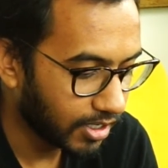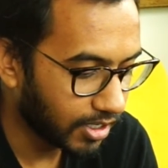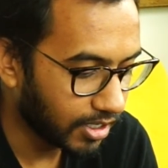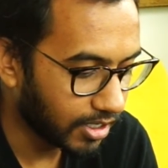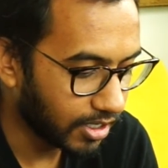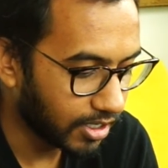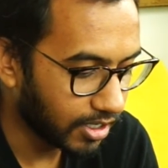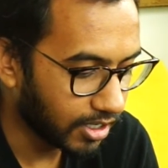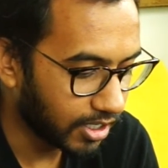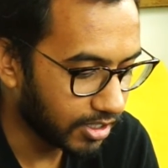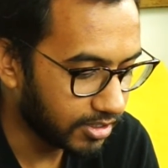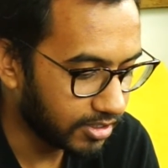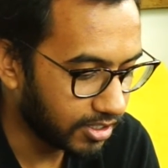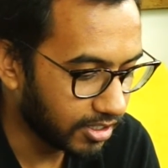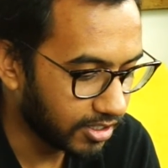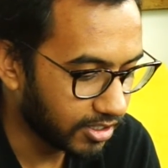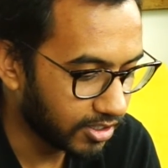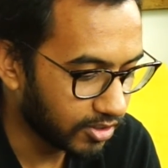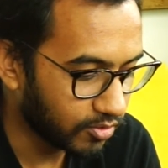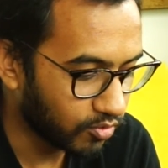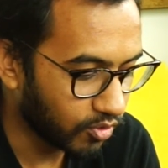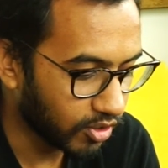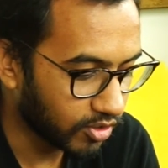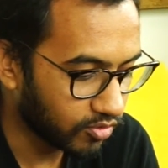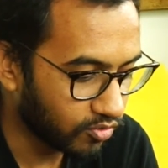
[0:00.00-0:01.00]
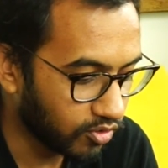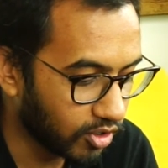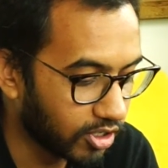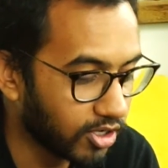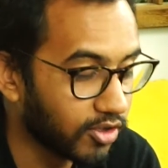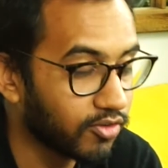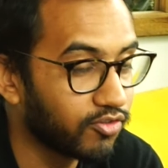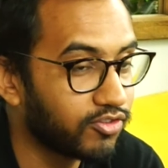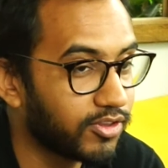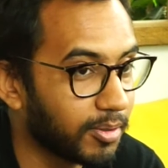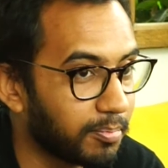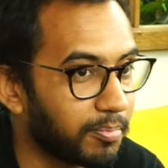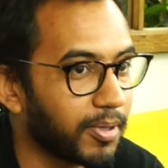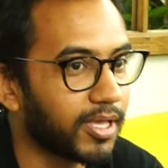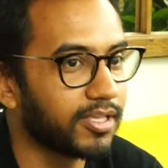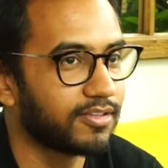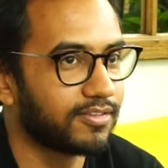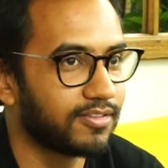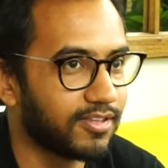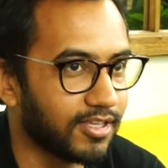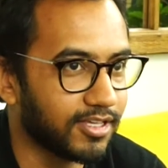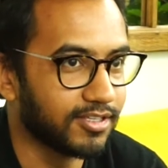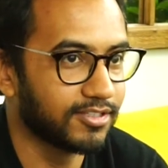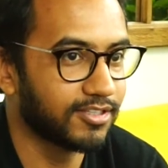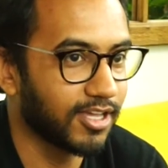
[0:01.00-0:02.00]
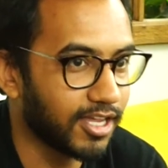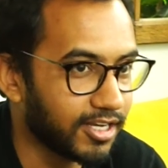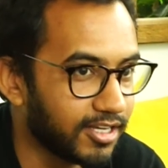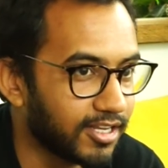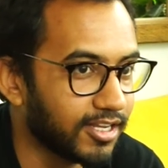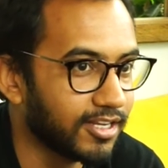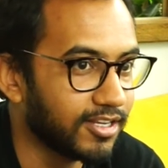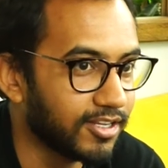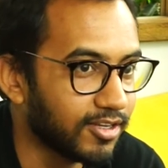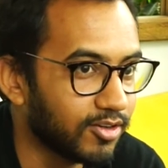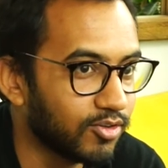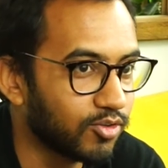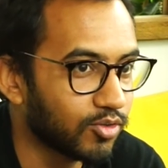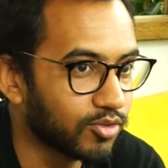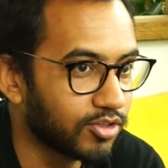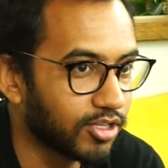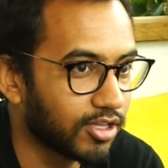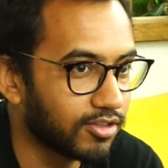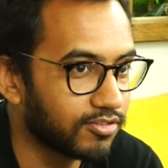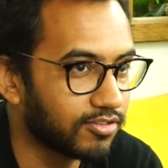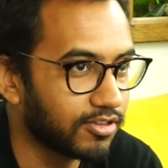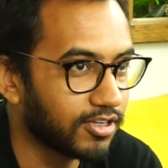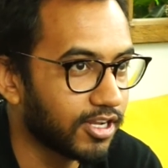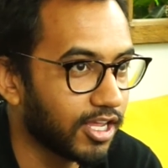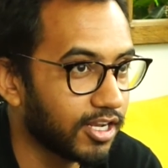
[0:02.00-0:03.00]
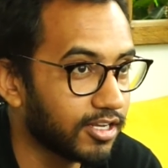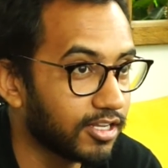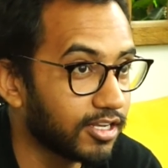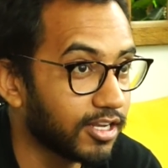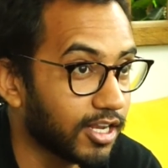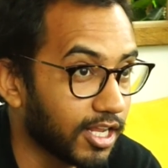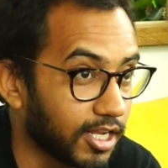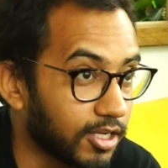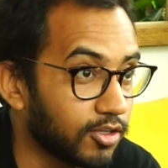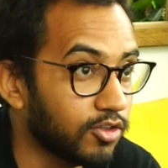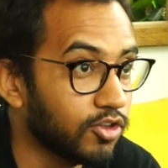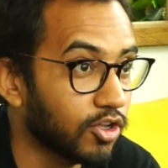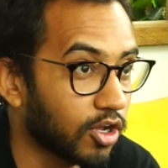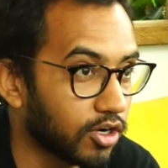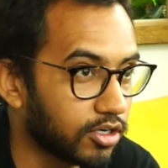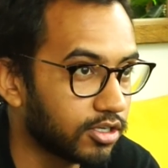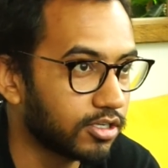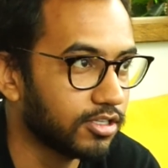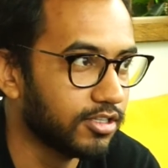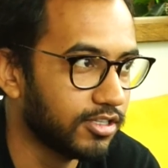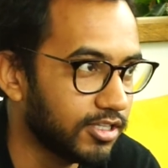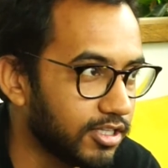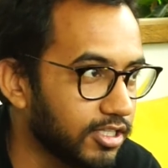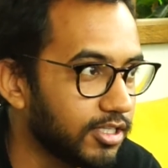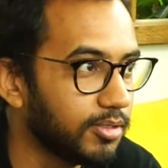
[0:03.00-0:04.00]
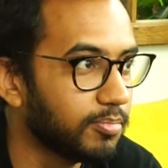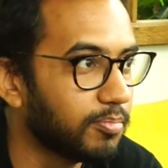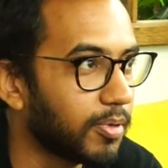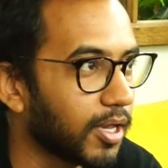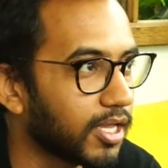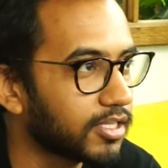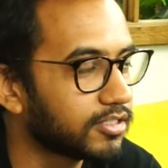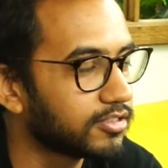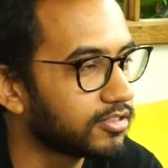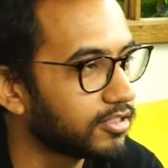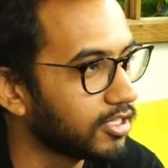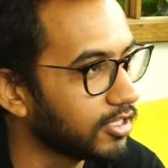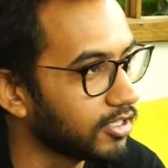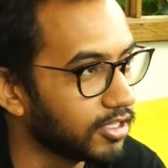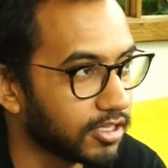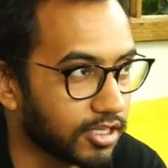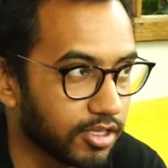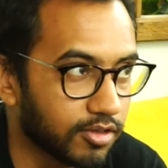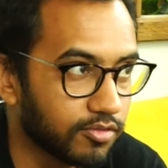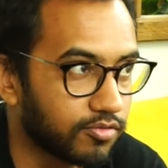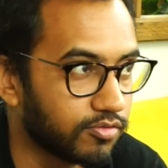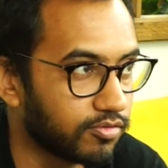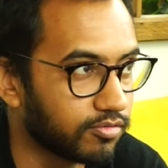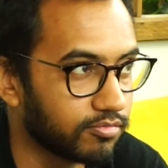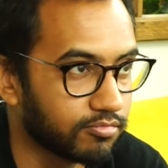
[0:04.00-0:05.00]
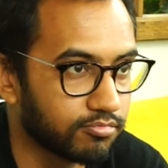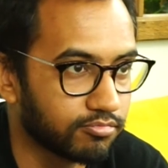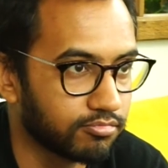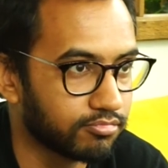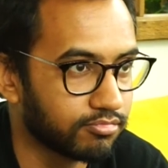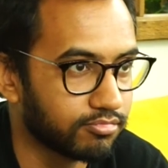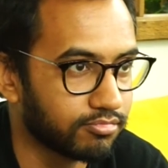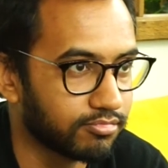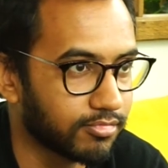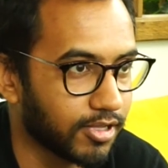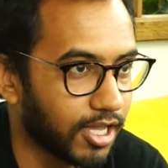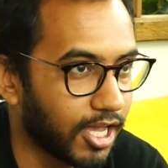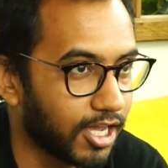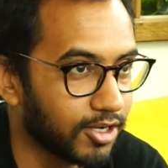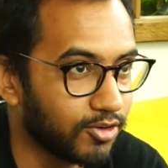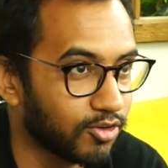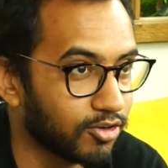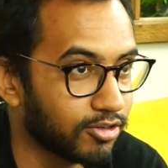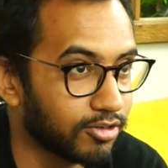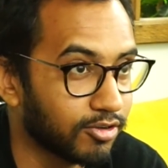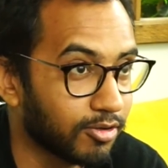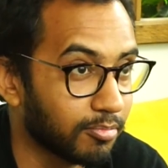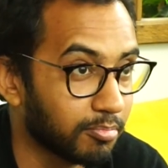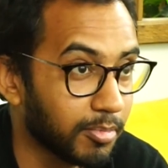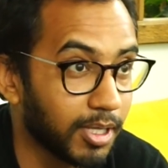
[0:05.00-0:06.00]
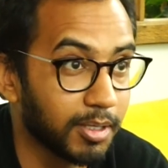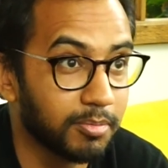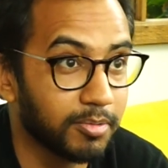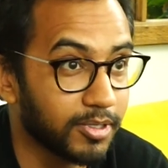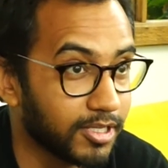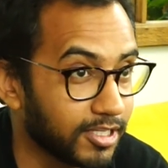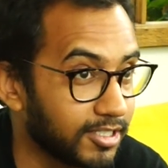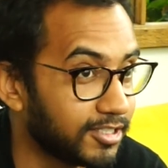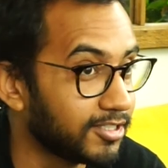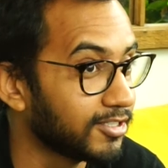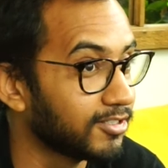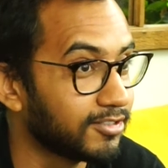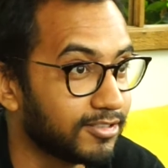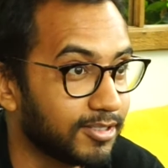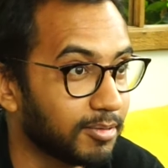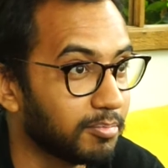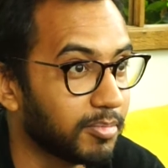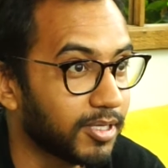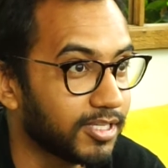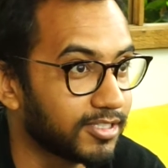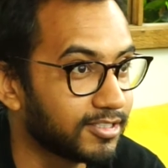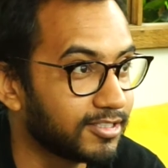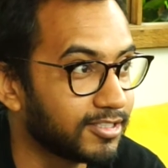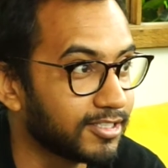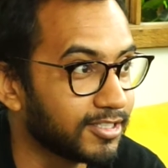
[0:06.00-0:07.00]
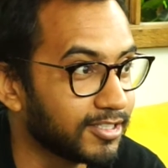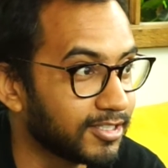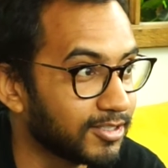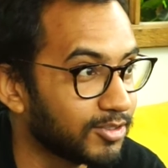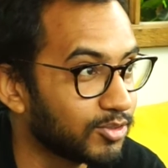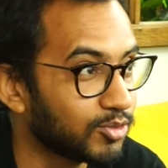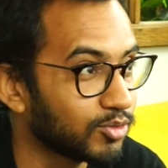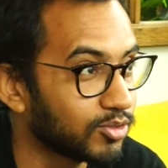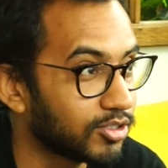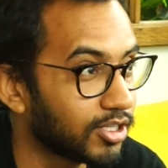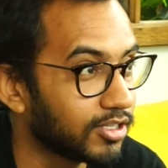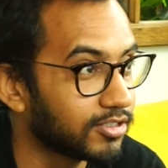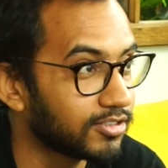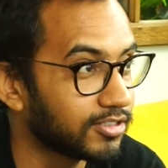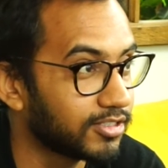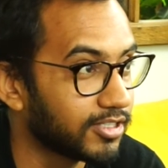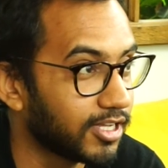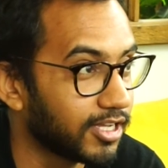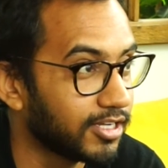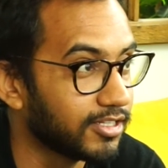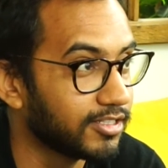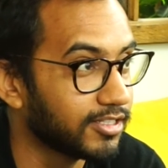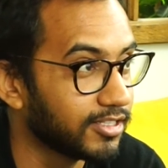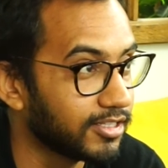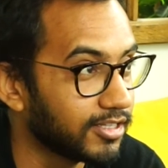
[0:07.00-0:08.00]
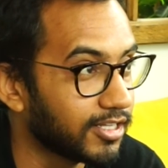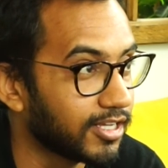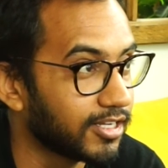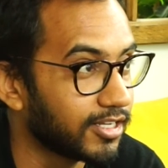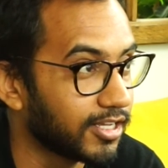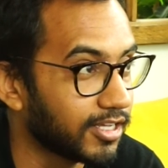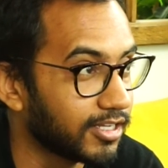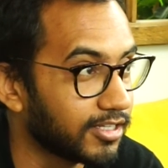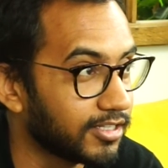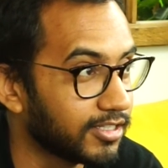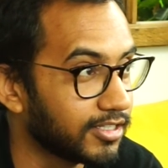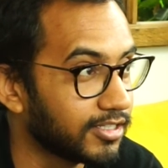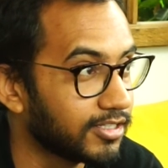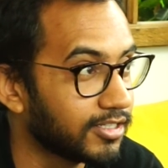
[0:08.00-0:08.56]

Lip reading: I think it was one of the best things I did in 2019. Not the best thing, if I don't know, maybe it is the best thing in 2019 that I did.